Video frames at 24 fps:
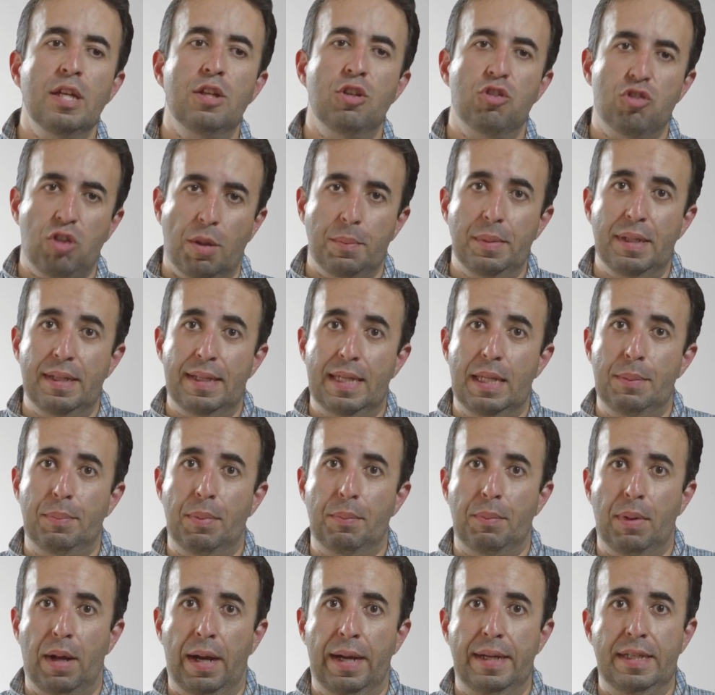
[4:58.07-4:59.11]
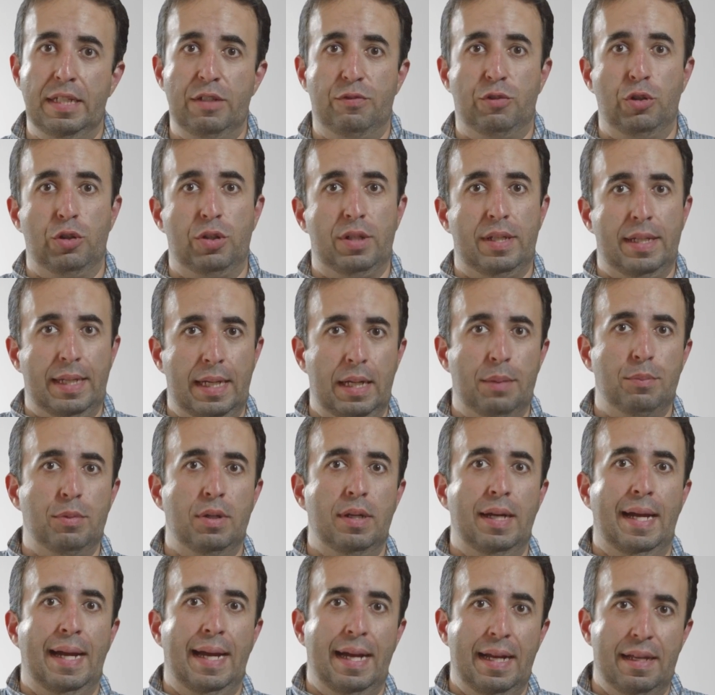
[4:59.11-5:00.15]
Something to keep in mind. If your
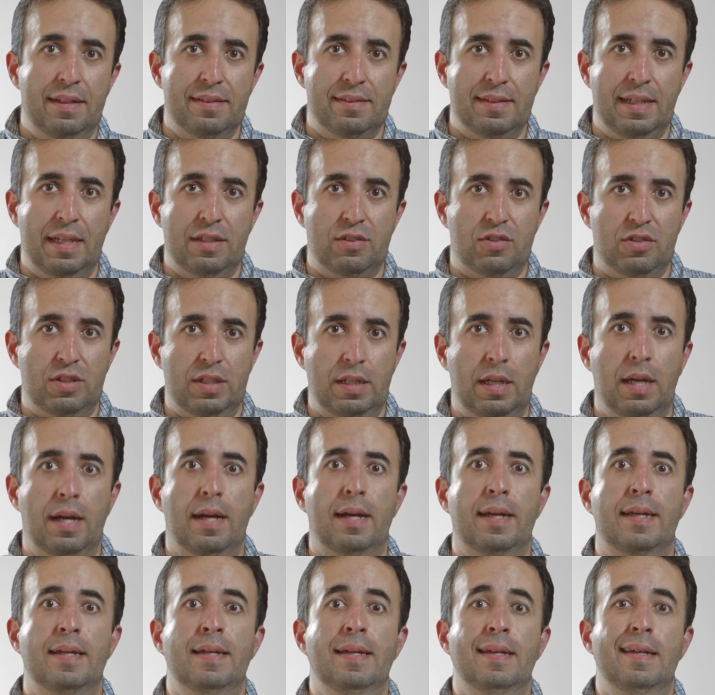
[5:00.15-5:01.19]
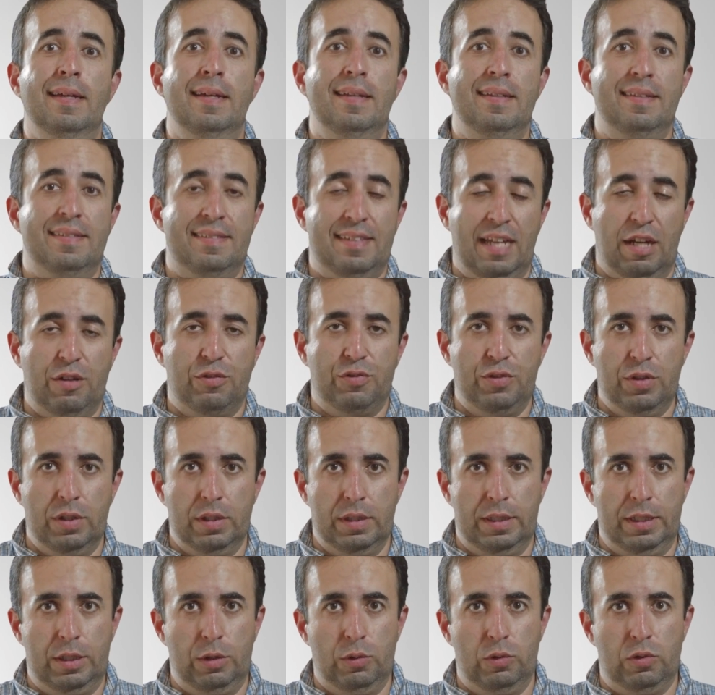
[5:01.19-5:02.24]
camera has SDI,
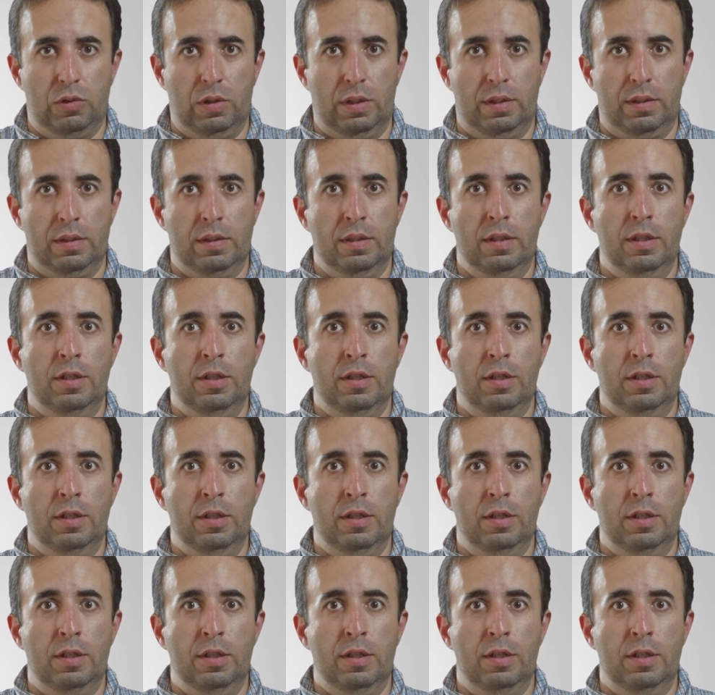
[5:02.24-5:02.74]
definitely use it